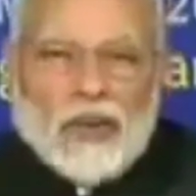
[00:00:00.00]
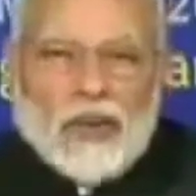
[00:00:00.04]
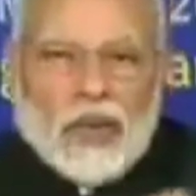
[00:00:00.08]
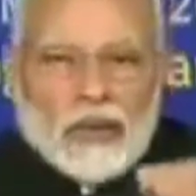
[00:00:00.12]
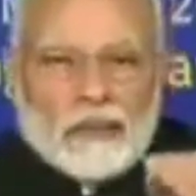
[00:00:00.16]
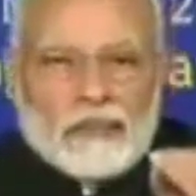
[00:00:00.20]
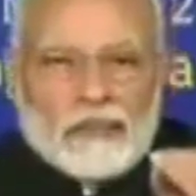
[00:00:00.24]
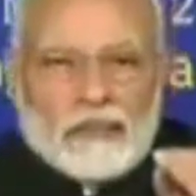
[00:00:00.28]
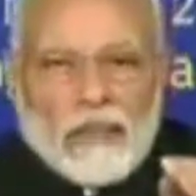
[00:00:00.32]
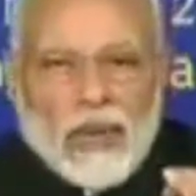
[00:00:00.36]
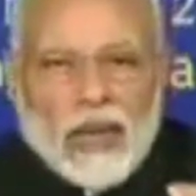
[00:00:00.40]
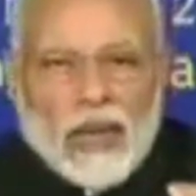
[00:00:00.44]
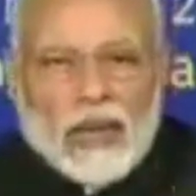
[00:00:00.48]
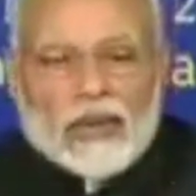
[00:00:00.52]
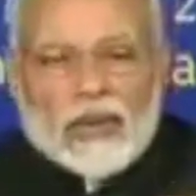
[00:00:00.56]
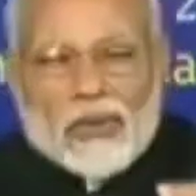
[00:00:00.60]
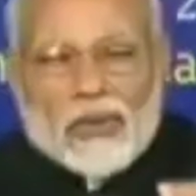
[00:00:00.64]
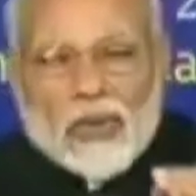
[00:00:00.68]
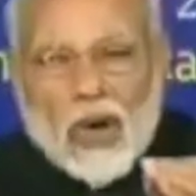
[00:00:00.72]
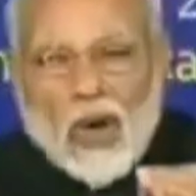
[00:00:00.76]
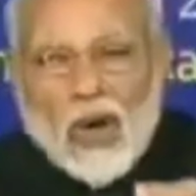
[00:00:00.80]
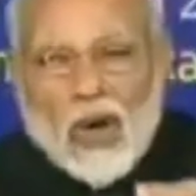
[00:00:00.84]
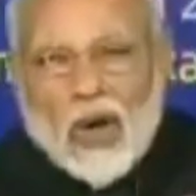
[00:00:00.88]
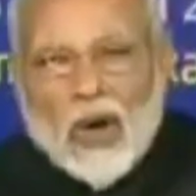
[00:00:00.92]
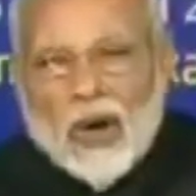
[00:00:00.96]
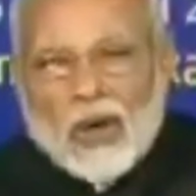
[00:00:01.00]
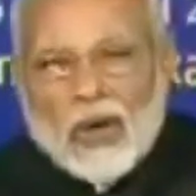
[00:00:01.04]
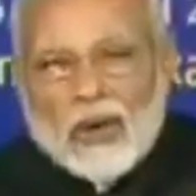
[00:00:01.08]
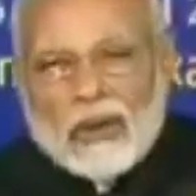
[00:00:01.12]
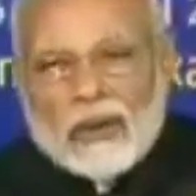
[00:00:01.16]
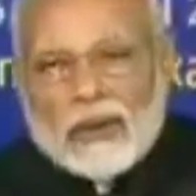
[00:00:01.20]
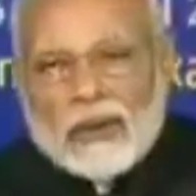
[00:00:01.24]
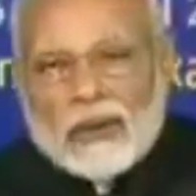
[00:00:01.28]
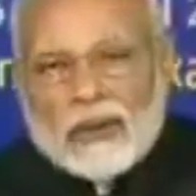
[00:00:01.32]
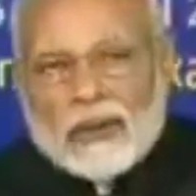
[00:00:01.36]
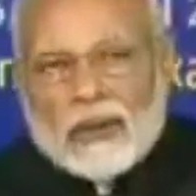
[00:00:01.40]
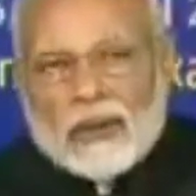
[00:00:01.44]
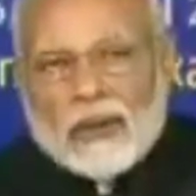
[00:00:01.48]
we must
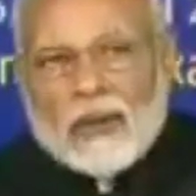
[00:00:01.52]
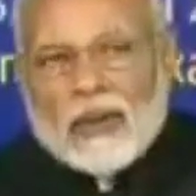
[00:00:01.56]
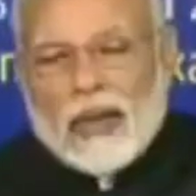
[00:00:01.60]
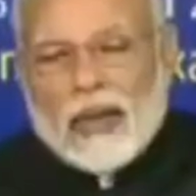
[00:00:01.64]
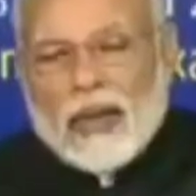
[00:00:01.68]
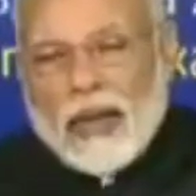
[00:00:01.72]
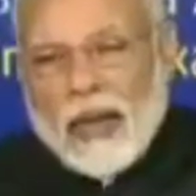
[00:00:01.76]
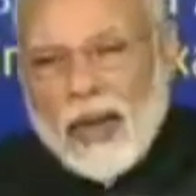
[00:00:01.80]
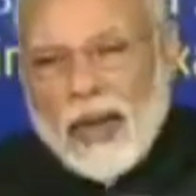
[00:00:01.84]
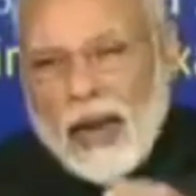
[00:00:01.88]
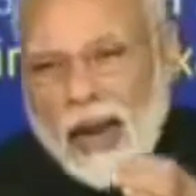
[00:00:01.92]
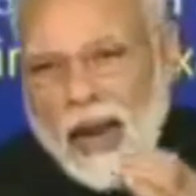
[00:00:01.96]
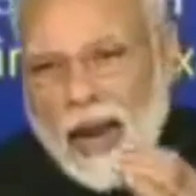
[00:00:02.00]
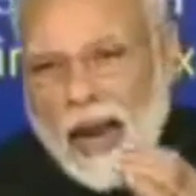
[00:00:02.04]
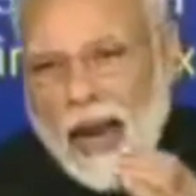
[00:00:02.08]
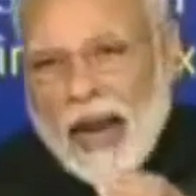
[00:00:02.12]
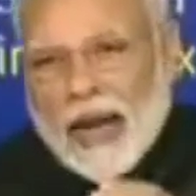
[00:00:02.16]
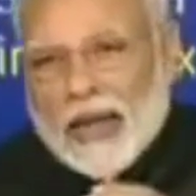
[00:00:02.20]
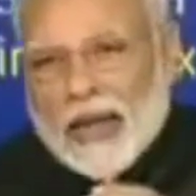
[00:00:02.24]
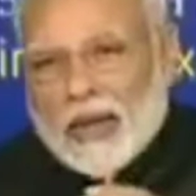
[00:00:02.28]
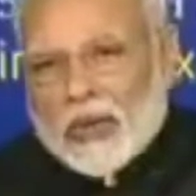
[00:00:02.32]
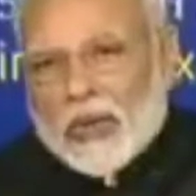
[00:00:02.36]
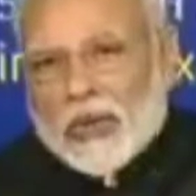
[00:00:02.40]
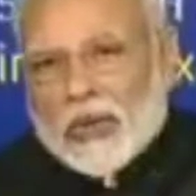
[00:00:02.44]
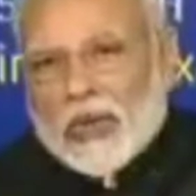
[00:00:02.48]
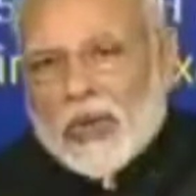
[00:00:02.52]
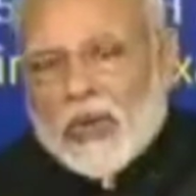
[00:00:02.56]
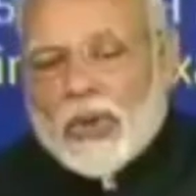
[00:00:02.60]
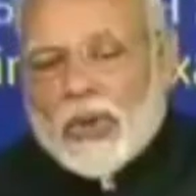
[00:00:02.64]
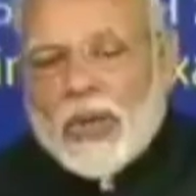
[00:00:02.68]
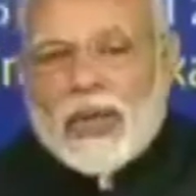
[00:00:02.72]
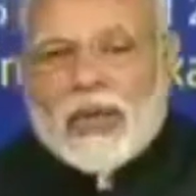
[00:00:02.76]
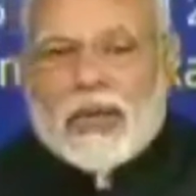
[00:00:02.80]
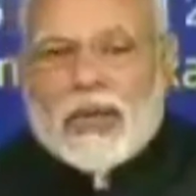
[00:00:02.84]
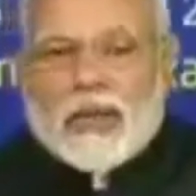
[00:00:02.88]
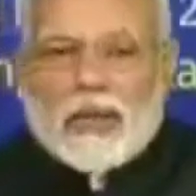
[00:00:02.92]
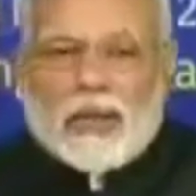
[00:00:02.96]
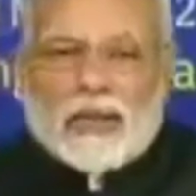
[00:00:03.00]
all act
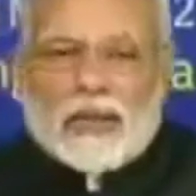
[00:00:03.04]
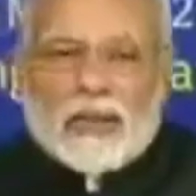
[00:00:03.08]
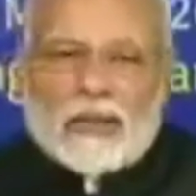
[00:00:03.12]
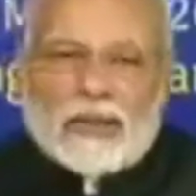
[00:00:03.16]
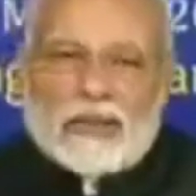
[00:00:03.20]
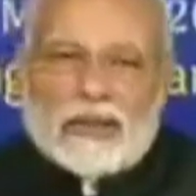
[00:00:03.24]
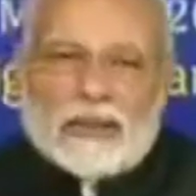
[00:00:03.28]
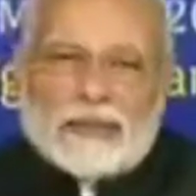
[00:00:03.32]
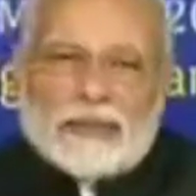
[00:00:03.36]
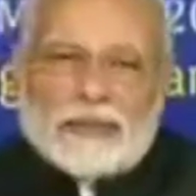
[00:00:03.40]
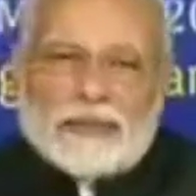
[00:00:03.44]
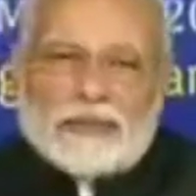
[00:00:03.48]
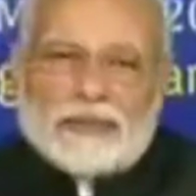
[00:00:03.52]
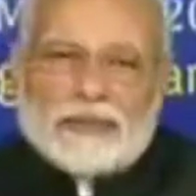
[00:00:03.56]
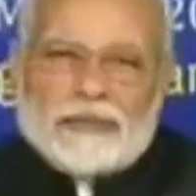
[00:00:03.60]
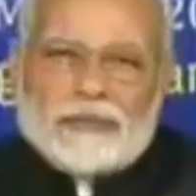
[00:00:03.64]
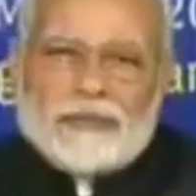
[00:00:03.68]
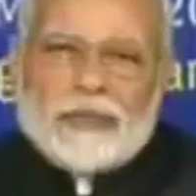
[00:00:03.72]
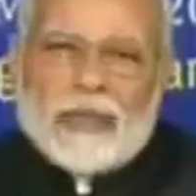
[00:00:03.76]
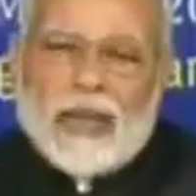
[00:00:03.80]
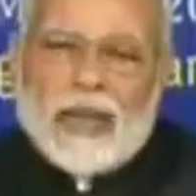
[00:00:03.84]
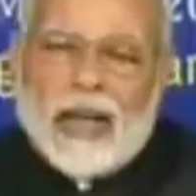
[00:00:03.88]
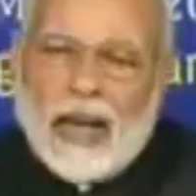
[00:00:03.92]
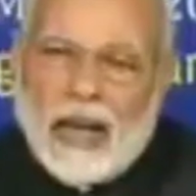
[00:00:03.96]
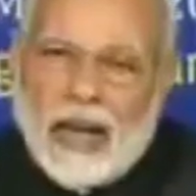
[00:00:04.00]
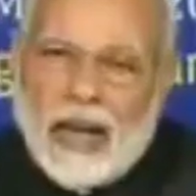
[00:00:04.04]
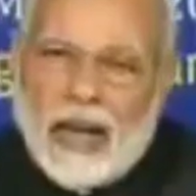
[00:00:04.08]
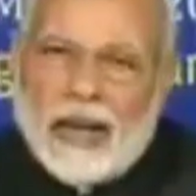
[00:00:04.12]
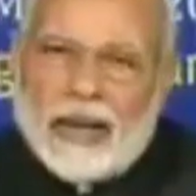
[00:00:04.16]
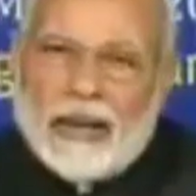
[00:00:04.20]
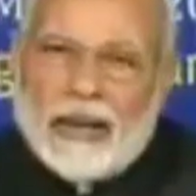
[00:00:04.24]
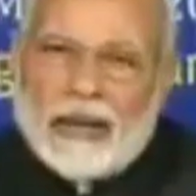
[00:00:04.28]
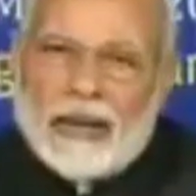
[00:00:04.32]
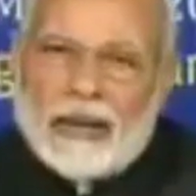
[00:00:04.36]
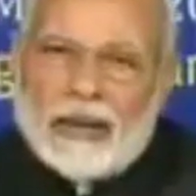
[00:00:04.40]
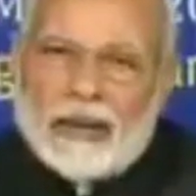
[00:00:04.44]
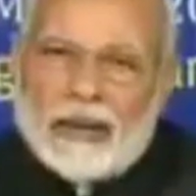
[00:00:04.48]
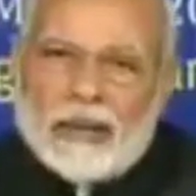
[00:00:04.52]
together,
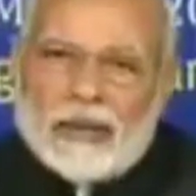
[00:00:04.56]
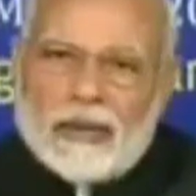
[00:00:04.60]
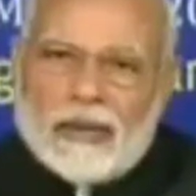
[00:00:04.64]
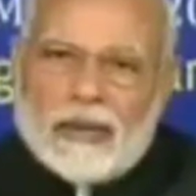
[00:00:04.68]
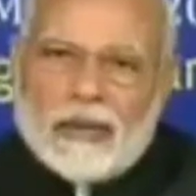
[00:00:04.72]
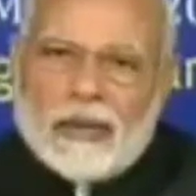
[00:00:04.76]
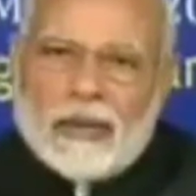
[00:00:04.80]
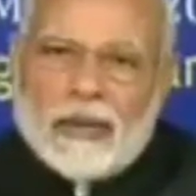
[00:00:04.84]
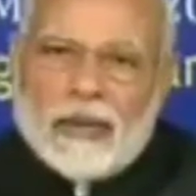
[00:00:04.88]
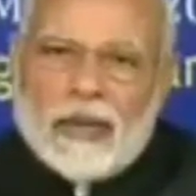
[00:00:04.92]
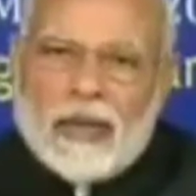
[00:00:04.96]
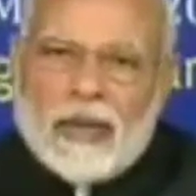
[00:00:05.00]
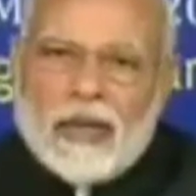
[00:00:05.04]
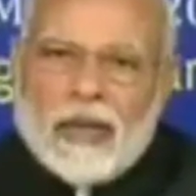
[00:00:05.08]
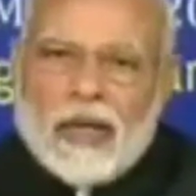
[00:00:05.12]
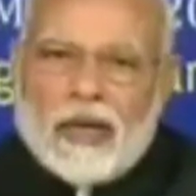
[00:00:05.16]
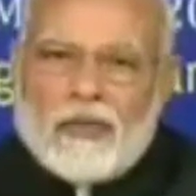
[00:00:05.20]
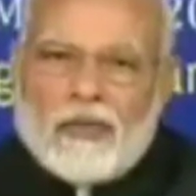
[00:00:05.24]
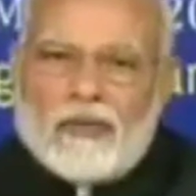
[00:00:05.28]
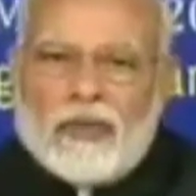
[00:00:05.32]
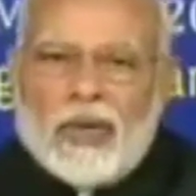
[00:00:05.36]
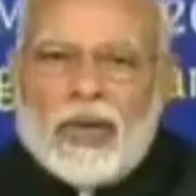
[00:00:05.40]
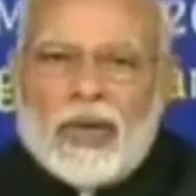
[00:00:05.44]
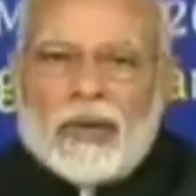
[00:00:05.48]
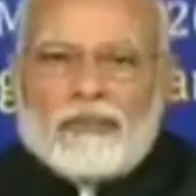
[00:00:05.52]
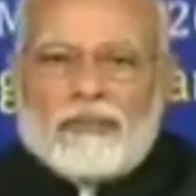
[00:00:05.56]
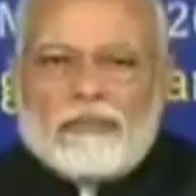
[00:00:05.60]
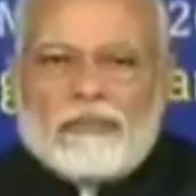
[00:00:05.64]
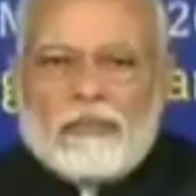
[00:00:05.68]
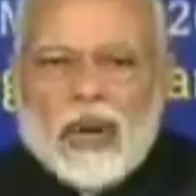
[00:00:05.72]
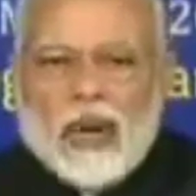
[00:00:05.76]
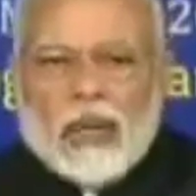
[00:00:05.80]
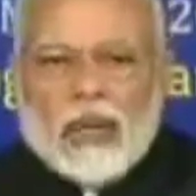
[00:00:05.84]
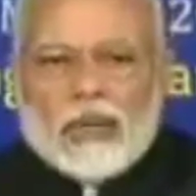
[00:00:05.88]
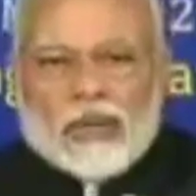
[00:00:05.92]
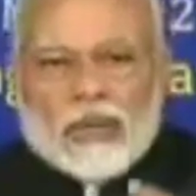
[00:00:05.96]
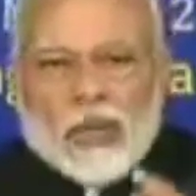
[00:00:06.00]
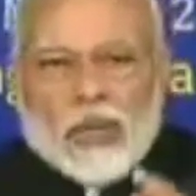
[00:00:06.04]
and we
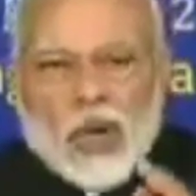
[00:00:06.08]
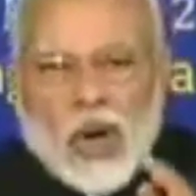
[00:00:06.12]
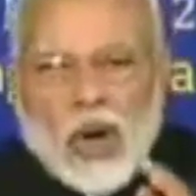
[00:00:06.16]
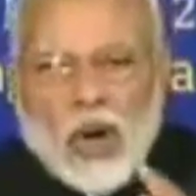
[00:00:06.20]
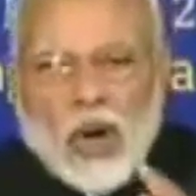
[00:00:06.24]
must